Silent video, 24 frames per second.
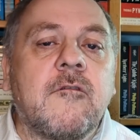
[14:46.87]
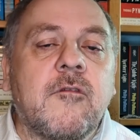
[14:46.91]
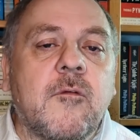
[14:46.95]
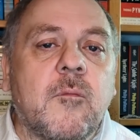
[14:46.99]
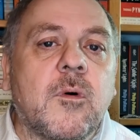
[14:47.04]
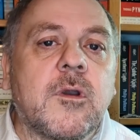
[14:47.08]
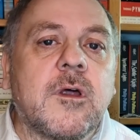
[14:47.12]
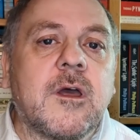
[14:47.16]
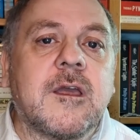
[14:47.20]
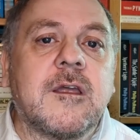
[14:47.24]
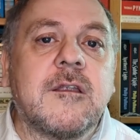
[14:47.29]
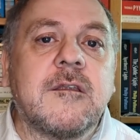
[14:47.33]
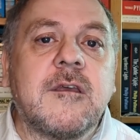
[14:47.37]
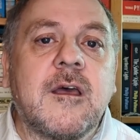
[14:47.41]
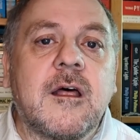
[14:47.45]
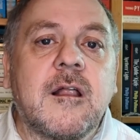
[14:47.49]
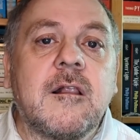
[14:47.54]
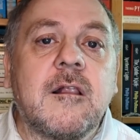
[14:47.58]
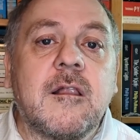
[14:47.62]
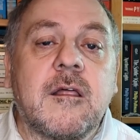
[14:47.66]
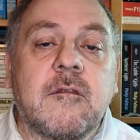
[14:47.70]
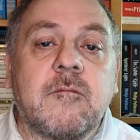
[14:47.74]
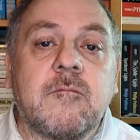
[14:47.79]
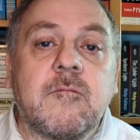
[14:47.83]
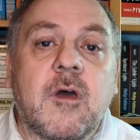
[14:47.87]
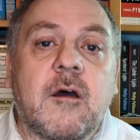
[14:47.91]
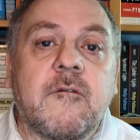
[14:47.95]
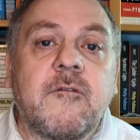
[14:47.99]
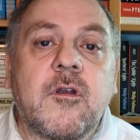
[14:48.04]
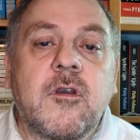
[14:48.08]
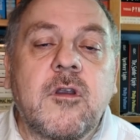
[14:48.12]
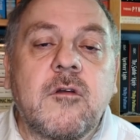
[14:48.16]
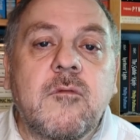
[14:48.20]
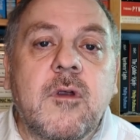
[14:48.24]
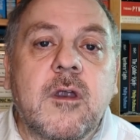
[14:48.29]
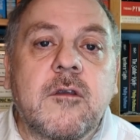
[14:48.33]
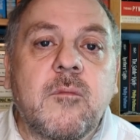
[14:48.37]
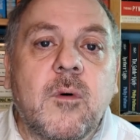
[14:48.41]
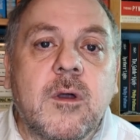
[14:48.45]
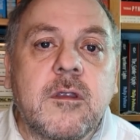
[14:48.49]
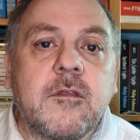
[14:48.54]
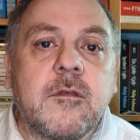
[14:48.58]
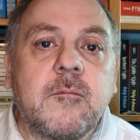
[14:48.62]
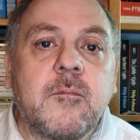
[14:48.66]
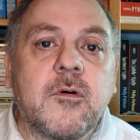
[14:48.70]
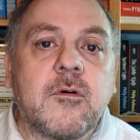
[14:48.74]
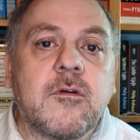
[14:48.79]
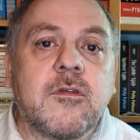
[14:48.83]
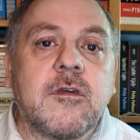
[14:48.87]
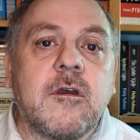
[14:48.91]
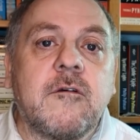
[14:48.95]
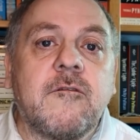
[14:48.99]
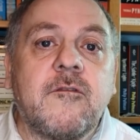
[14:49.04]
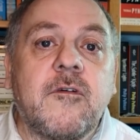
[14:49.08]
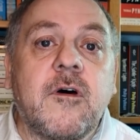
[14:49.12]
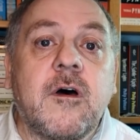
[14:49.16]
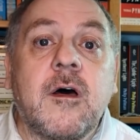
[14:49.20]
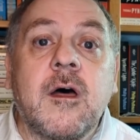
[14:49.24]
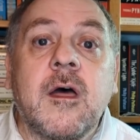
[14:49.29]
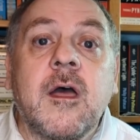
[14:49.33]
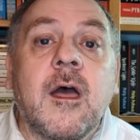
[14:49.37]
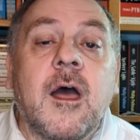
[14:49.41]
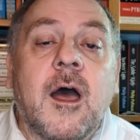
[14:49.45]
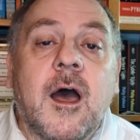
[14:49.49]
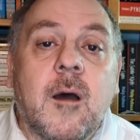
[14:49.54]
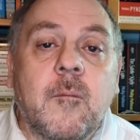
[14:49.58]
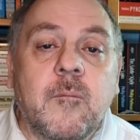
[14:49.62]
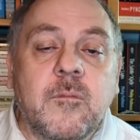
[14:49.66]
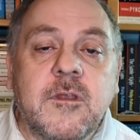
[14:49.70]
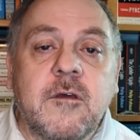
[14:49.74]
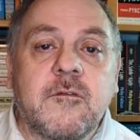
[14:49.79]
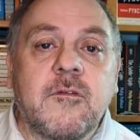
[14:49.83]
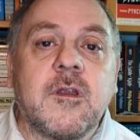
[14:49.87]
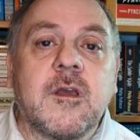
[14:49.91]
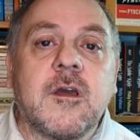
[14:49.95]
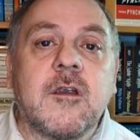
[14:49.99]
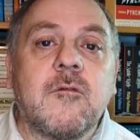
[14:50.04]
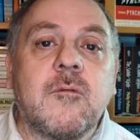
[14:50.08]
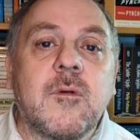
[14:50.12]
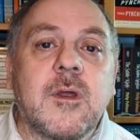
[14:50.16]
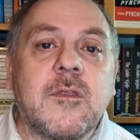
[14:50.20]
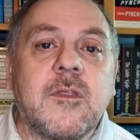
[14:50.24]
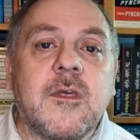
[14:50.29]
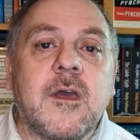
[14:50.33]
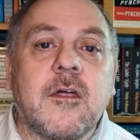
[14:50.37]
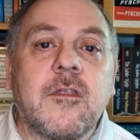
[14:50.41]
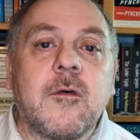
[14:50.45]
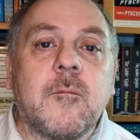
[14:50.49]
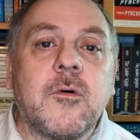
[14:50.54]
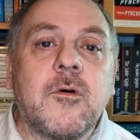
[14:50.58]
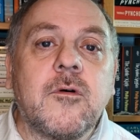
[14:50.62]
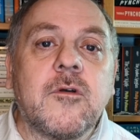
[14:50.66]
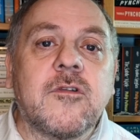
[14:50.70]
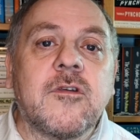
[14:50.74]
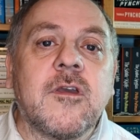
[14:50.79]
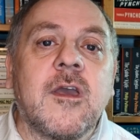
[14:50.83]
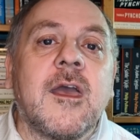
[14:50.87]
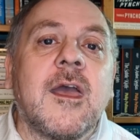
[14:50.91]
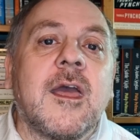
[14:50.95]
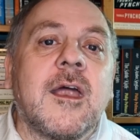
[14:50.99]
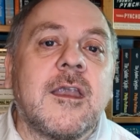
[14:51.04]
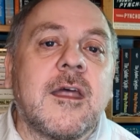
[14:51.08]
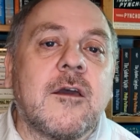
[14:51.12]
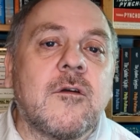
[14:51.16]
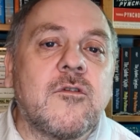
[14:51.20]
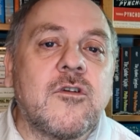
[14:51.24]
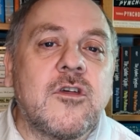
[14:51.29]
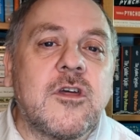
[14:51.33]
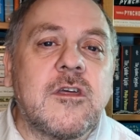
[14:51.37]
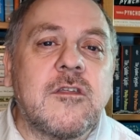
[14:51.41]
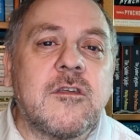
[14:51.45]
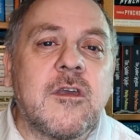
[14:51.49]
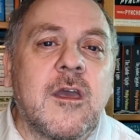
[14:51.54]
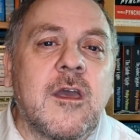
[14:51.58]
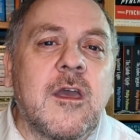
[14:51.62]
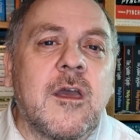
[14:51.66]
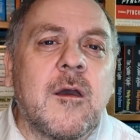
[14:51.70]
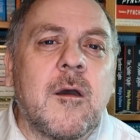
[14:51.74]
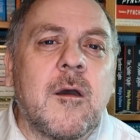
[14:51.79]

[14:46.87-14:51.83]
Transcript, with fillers: From what I can tell, in, I've only read one of the books so far. I'm definitely going to read the other books. Now she's